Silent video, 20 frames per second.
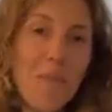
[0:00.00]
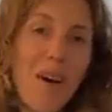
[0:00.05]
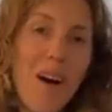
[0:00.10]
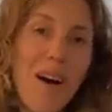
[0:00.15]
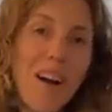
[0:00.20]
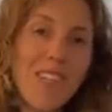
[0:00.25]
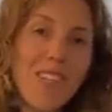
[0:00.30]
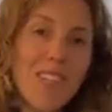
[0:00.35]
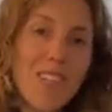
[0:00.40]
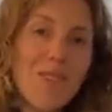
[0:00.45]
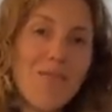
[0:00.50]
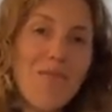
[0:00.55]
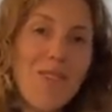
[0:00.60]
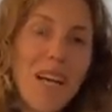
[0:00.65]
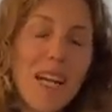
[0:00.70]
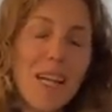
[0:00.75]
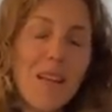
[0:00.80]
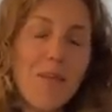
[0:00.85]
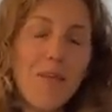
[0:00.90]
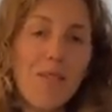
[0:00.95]
But I just
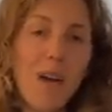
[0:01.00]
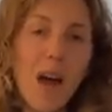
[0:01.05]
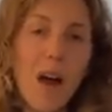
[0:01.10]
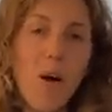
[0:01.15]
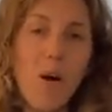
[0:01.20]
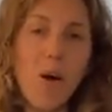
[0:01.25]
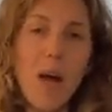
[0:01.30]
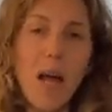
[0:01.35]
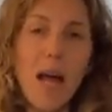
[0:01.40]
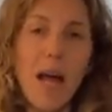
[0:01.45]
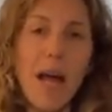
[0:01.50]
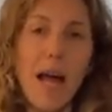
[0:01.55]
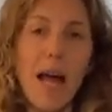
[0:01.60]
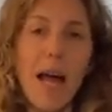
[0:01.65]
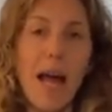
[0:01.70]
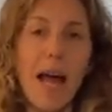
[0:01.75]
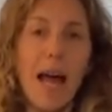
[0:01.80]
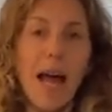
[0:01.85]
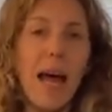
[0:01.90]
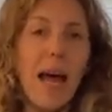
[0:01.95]
really felt
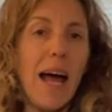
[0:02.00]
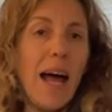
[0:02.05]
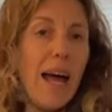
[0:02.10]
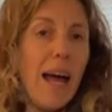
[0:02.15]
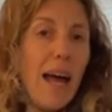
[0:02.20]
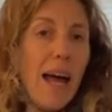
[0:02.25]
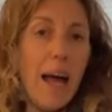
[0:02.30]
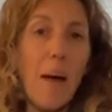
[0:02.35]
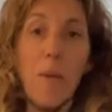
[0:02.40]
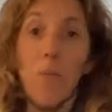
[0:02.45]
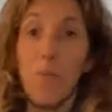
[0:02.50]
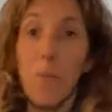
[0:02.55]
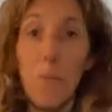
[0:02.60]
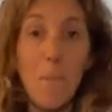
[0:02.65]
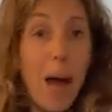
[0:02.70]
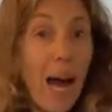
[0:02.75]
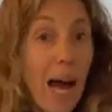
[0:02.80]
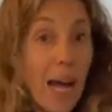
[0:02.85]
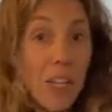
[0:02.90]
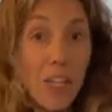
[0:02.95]

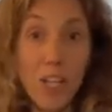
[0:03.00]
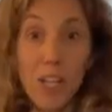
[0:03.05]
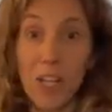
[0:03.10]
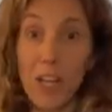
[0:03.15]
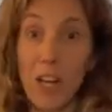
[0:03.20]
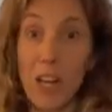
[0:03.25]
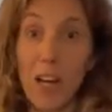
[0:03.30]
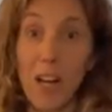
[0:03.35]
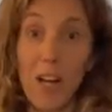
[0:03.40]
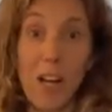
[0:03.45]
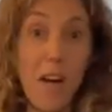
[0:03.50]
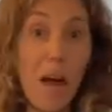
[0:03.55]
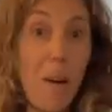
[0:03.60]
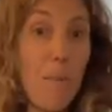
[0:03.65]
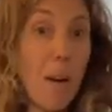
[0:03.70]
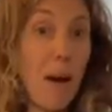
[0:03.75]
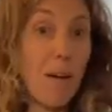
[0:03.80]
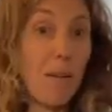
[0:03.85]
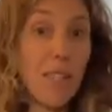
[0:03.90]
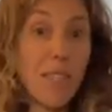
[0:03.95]
passionate
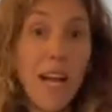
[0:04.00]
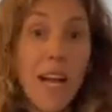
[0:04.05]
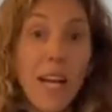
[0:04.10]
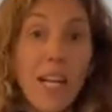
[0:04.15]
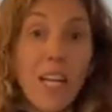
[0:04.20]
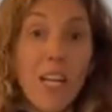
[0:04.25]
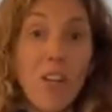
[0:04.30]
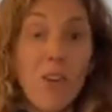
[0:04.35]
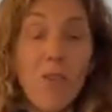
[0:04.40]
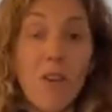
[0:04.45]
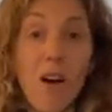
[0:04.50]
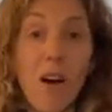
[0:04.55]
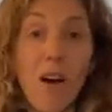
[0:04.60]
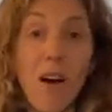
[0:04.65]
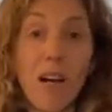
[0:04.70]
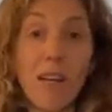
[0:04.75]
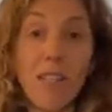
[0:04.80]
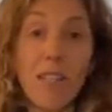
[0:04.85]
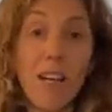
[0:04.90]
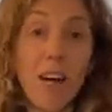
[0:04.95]
about telling you
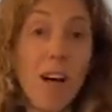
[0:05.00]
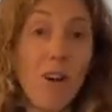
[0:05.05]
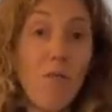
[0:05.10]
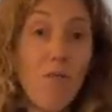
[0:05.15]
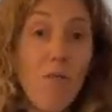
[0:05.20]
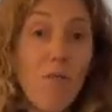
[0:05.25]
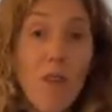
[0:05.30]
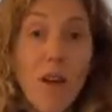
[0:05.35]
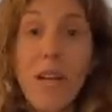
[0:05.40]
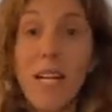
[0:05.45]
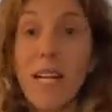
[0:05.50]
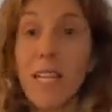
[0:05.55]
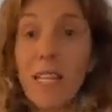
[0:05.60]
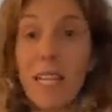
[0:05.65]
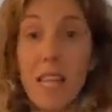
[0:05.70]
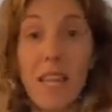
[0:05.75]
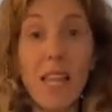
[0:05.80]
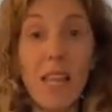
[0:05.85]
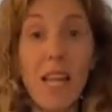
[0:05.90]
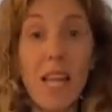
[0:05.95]
guys that I really
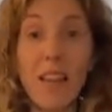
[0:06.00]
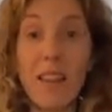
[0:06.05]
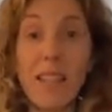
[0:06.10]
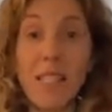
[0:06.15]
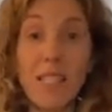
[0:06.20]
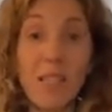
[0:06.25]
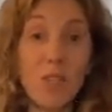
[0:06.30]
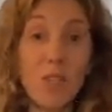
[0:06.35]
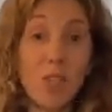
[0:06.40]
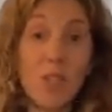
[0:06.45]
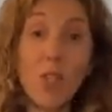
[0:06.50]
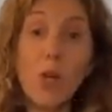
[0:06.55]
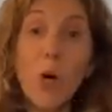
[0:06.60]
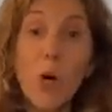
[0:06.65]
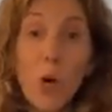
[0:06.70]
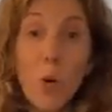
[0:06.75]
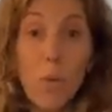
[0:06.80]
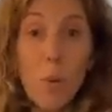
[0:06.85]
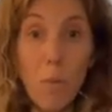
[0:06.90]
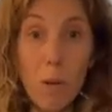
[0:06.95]
didn't think this at
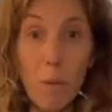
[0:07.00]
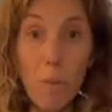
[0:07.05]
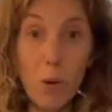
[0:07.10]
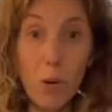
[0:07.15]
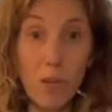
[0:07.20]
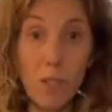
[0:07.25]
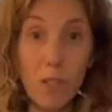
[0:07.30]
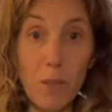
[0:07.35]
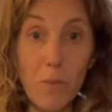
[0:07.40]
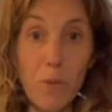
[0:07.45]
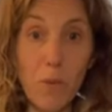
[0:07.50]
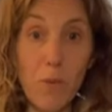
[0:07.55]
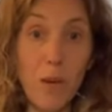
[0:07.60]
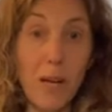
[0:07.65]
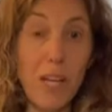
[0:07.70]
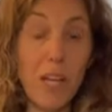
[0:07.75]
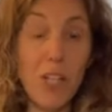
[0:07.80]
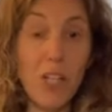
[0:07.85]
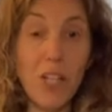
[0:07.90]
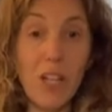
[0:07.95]
all would be possible
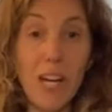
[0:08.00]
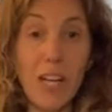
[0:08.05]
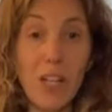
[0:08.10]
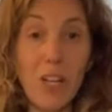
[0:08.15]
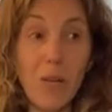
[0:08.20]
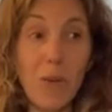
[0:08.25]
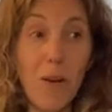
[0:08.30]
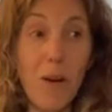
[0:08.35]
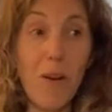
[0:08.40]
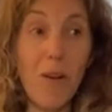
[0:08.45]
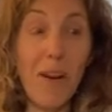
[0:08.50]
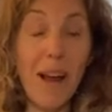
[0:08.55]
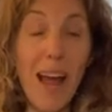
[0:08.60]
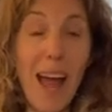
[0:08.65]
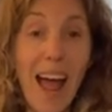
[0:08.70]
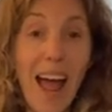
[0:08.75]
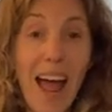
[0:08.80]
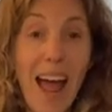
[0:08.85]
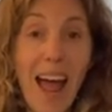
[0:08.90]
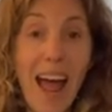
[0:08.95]
in
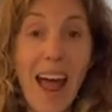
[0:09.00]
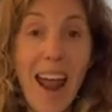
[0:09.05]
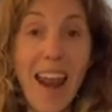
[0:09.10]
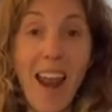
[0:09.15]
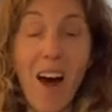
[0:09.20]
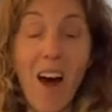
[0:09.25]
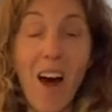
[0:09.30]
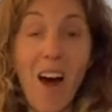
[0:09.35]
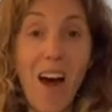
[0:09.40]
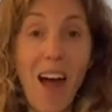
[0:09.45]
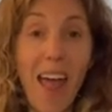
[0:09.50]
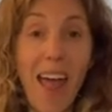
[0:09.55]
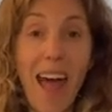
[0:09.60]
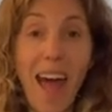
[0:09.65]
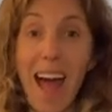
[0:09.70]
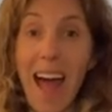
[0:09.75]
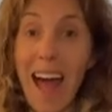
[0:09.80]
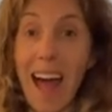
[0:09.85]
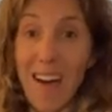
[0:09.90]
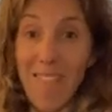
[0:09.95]
January, and I
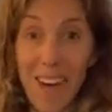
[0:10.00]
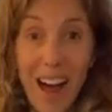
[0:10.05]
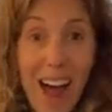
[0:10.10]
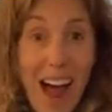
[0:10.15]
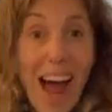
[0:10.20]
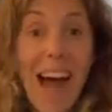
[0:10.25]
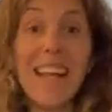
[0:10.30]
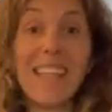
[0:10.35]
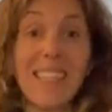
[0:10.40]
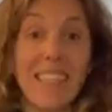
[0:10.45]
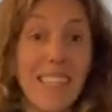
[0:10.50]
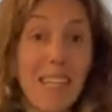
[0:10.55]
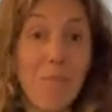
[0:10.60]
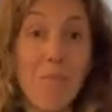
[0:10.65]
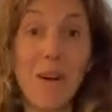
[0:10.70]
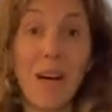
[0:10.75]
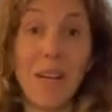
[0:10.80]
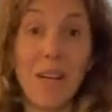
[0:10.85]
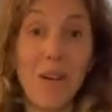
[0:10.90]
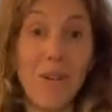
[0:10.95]
have handed in
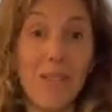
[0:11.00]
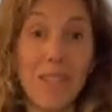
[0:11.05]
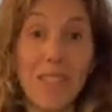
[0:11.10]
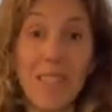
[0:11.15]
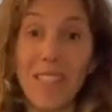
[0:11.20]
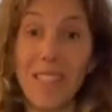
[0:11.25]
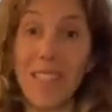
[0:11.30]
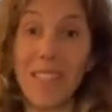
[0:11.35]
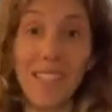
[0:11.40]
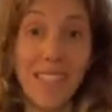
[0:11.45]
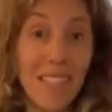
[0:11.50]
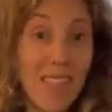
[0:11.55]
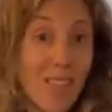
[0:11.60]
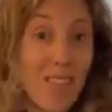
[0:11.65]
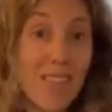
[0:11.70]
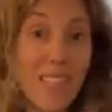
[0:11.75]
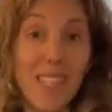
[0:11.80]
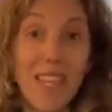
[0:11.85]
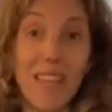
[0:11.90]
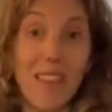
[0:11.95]
my notice the
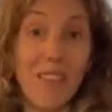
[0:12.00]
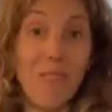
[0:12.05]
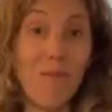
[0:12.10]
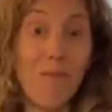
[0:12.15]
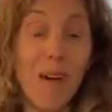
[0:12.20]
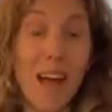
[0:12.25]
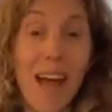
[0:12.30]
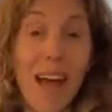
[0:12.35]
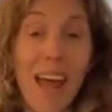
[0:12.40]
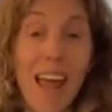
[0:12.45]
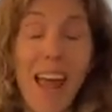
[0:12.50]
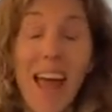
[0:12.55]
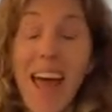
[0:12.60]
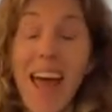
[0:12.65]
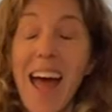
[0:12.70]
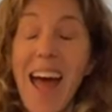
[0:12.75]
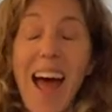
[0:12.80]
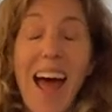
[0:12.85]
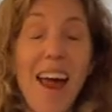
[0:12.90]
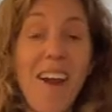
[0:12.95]
17th of May,
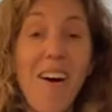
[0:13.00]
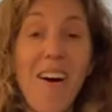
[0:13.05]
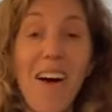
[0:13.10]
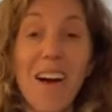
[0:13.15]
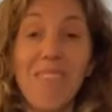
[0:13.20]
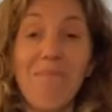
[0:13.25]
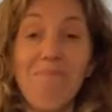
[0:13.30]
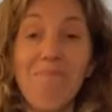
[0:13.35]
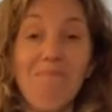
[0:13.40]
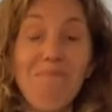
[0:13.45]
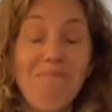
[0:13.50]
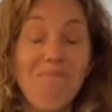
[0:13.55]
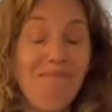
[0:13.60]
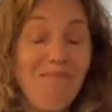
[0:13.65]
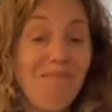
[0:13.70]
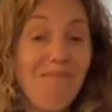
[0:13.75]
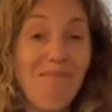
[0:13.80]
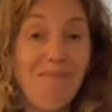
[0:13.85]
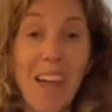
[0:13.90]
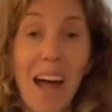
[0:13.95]
and
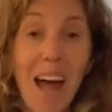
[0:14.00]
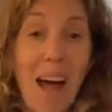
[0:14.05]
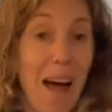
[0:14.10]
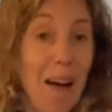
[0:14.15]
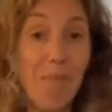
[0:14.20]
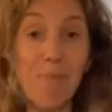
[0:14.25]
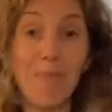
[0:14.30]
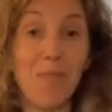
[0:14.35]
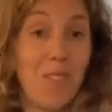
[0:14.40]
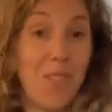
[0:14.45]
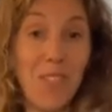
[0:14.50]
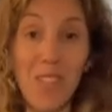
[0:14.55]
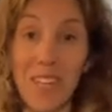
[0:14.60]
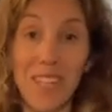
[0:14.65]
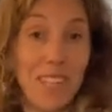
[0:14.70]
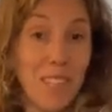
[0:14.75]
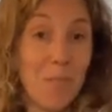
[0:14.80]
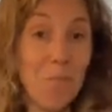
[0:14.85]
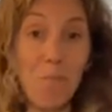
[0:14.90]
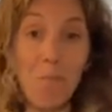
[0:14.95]
I'm
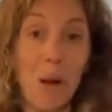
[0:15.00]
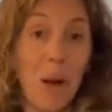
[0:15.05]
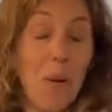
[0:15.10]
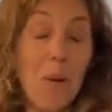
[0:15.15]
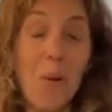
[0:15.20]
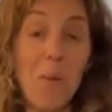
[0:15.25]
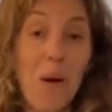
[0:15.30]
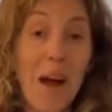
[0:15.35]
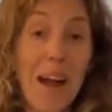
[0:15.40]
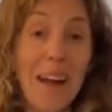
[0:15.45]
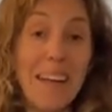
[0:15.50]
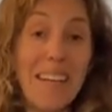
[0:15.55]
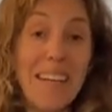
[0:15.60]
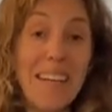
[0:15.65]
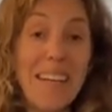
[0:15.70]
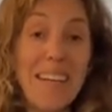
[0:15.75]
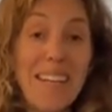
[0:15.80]
just blown away.